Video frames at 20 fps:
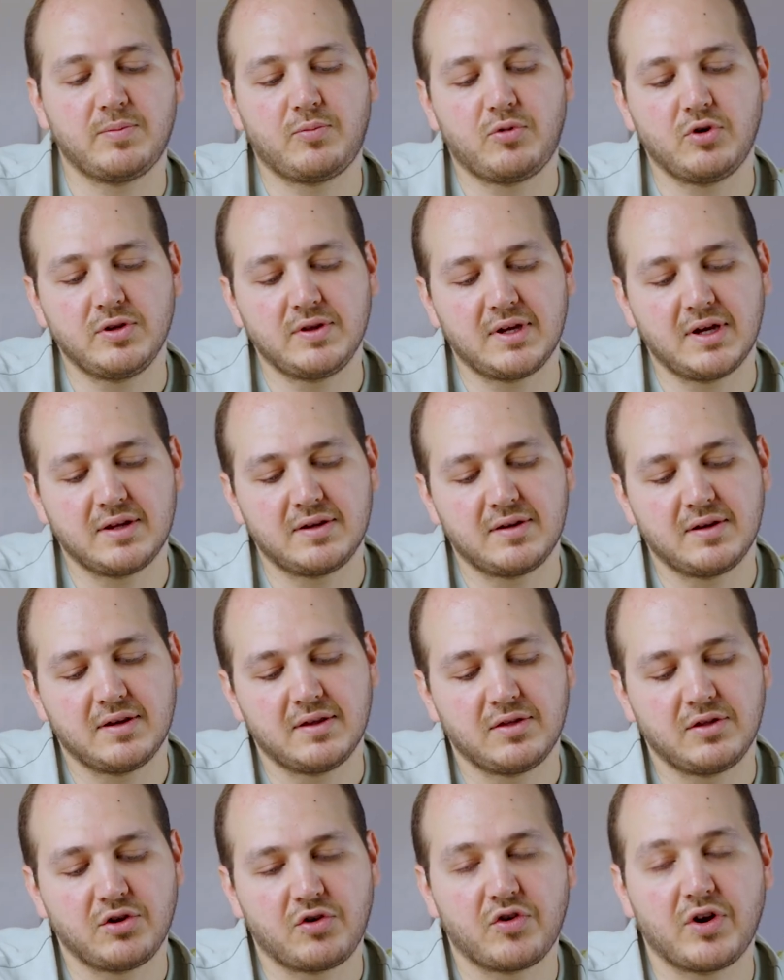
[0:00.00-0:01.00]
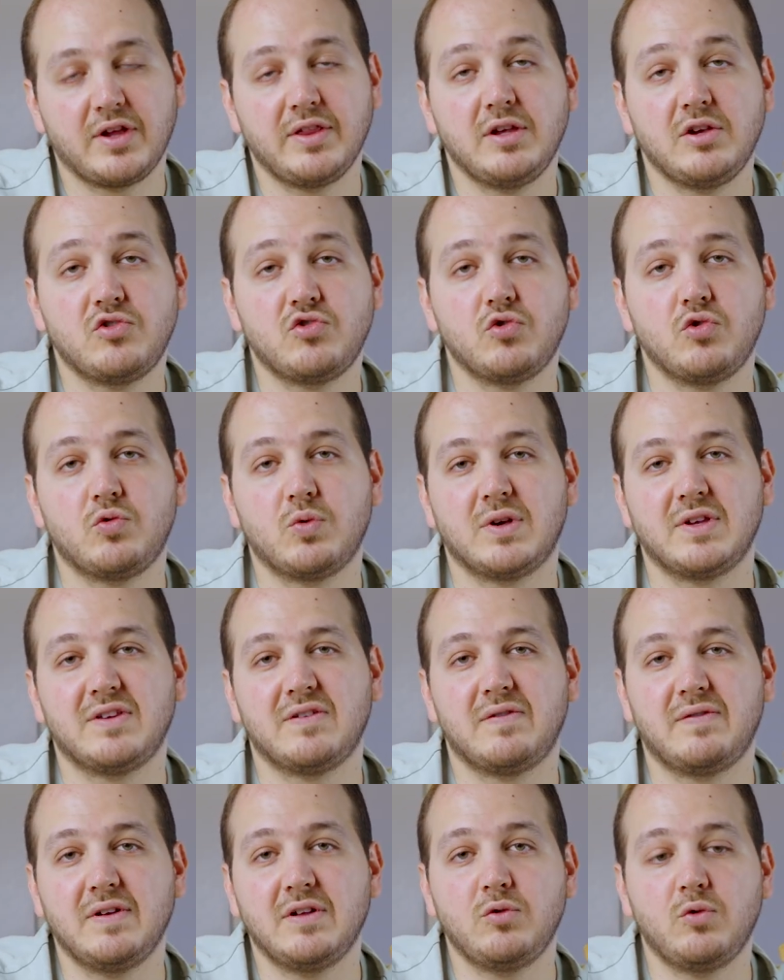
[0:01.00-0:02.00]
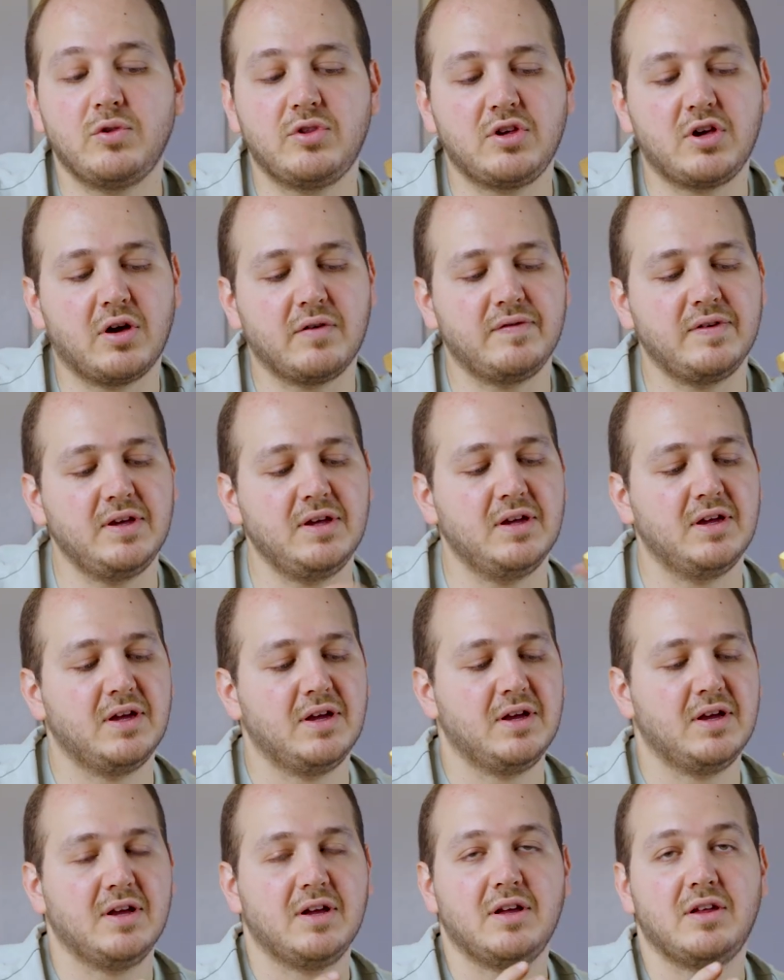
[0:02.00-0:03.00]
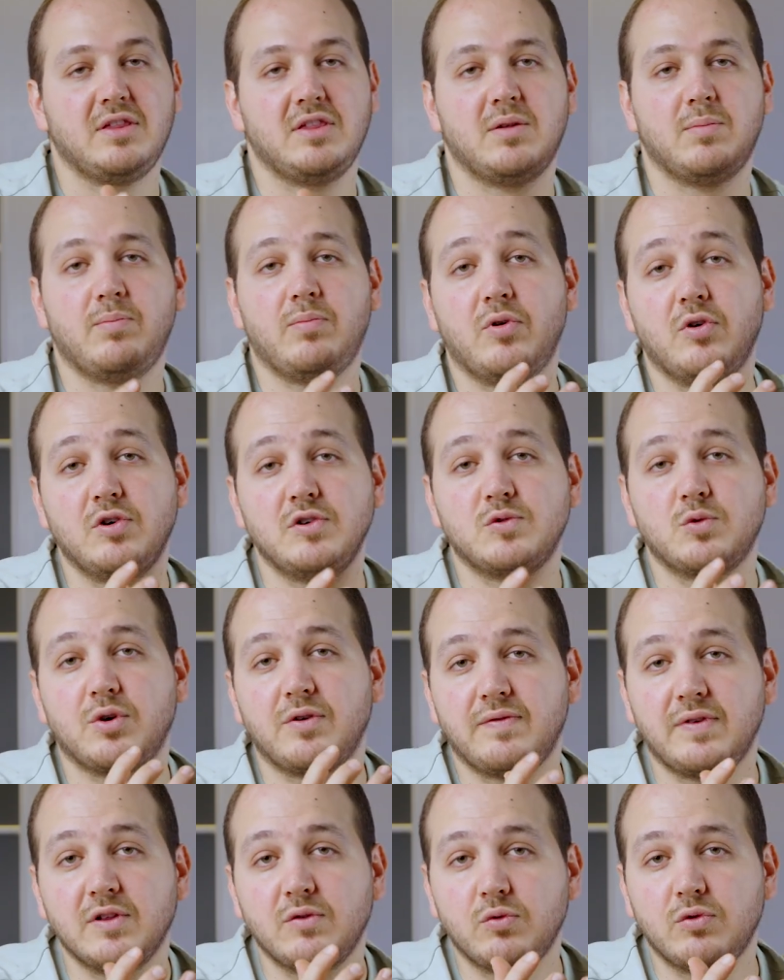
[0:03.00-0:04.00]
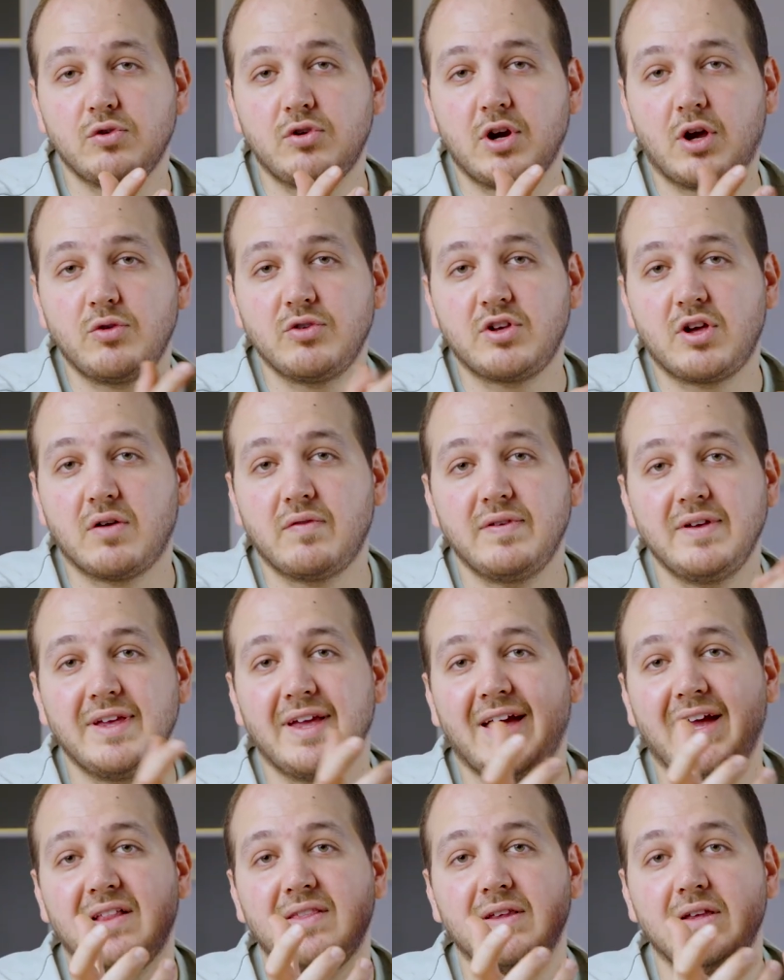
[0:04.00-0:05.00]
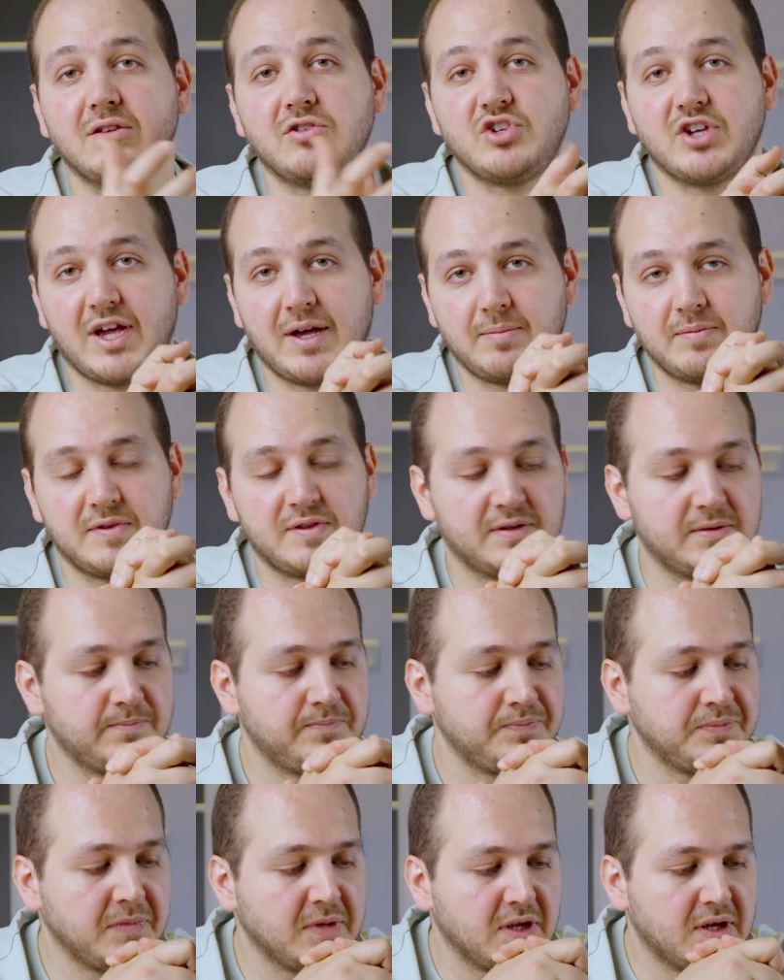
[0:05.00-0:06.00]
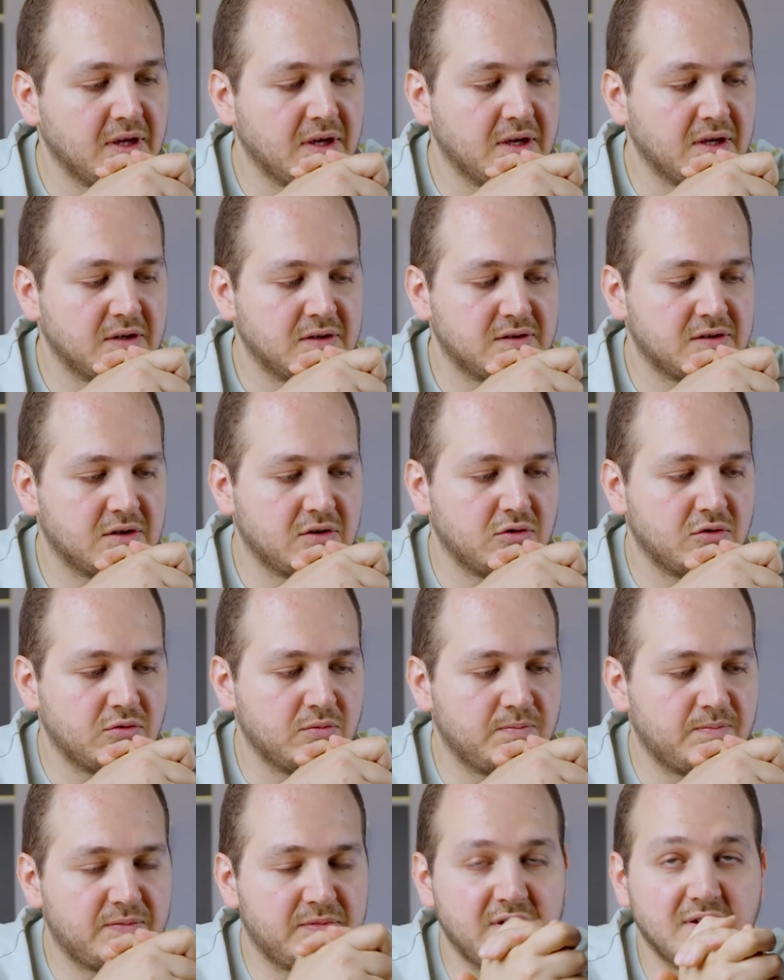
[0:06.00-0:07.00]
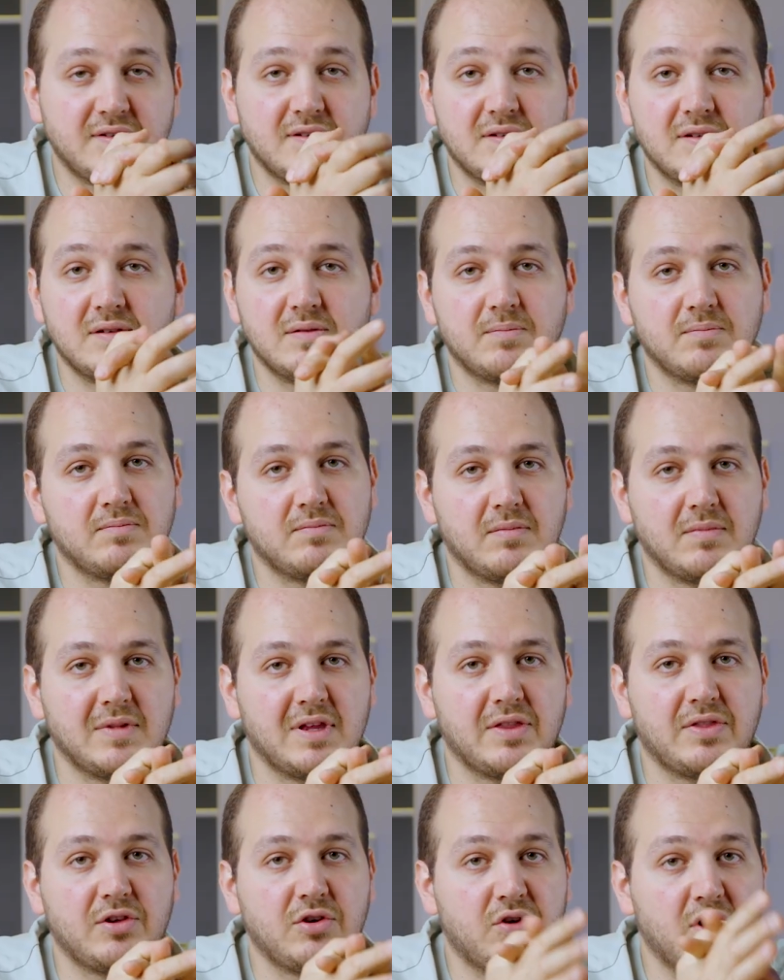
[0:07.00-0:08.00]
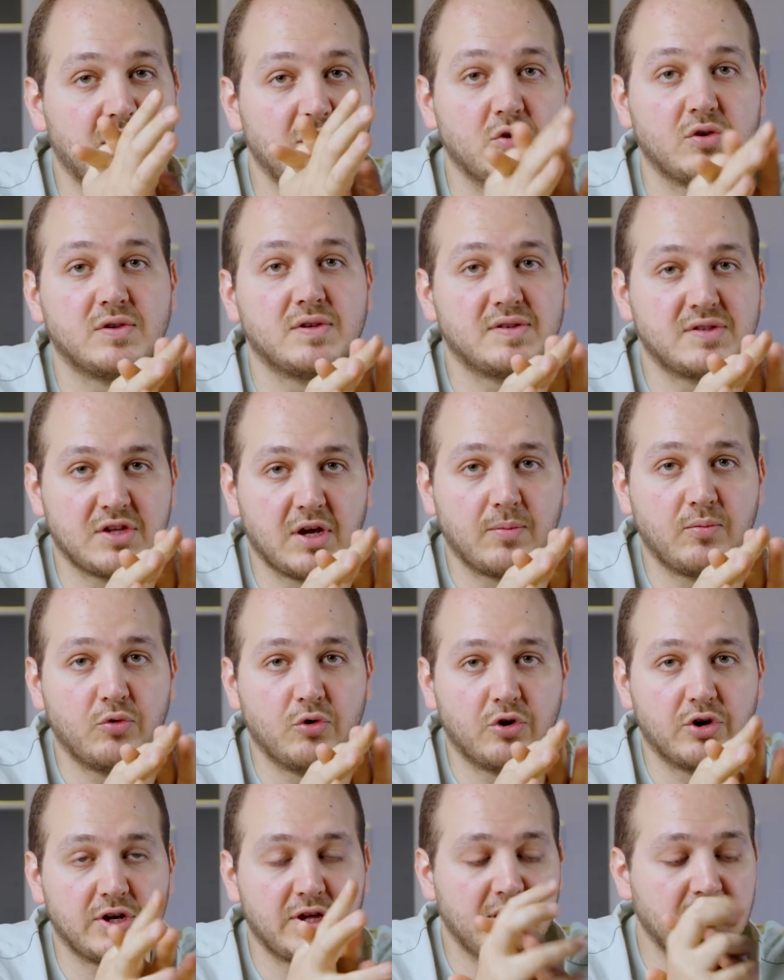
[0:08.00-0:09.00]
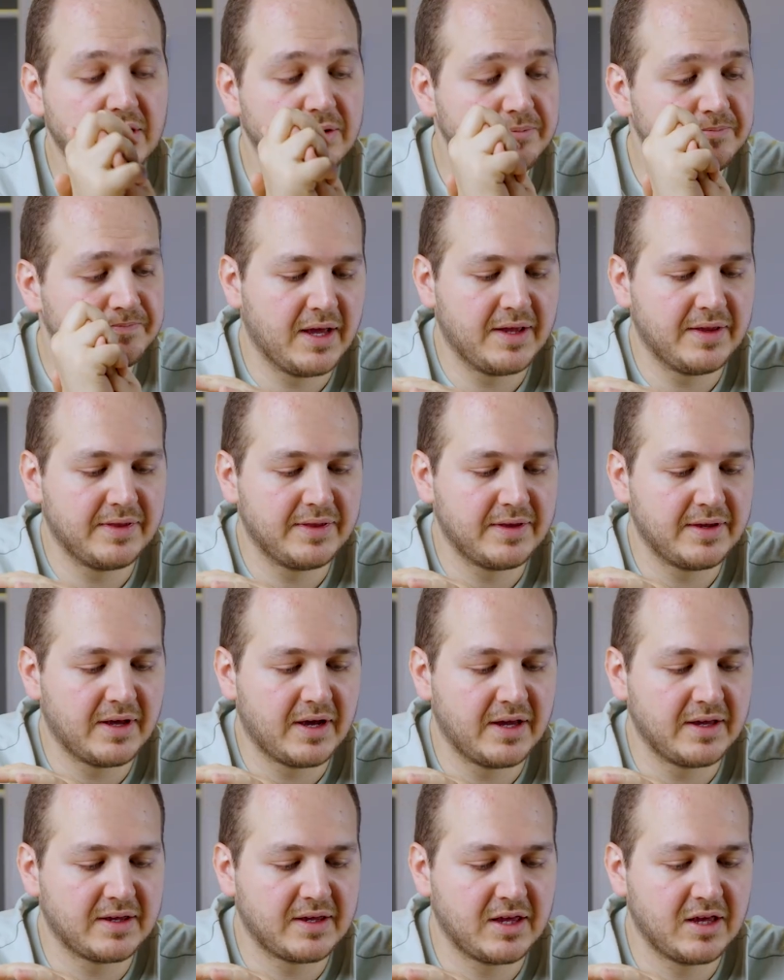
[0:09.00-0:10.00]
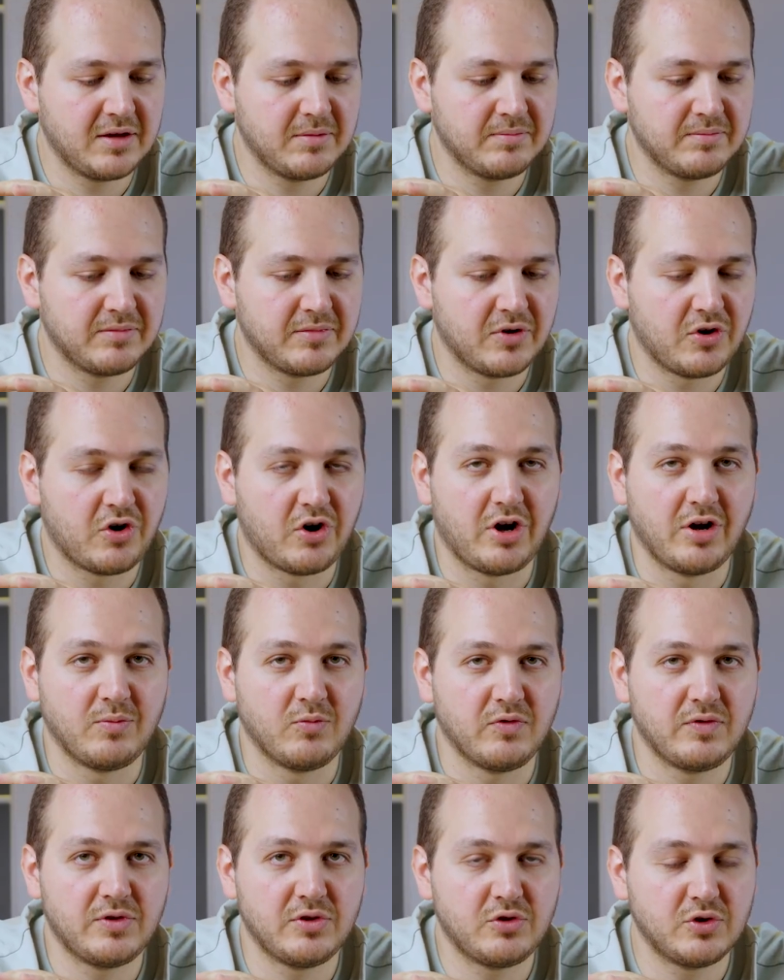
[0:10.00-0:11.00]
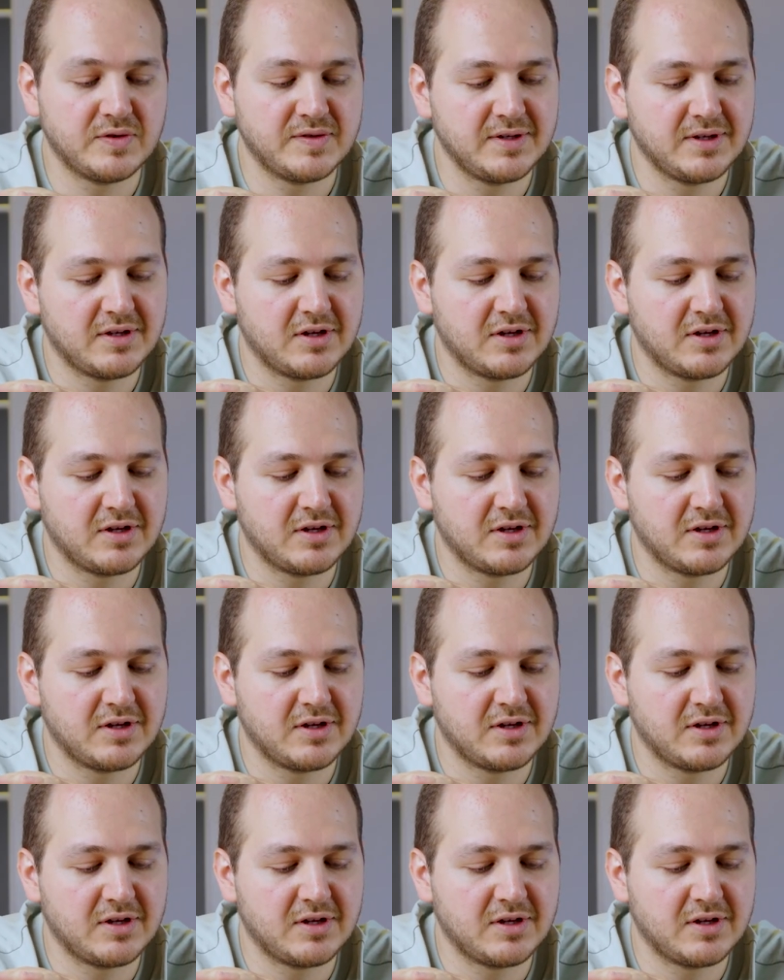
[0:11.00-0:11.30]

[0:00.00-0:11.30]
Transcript: point that the grinding chute was filled with coffee, the burrs were filled with ground coffee, and they jammed. So this let the grinder stop working, and I removed the dosing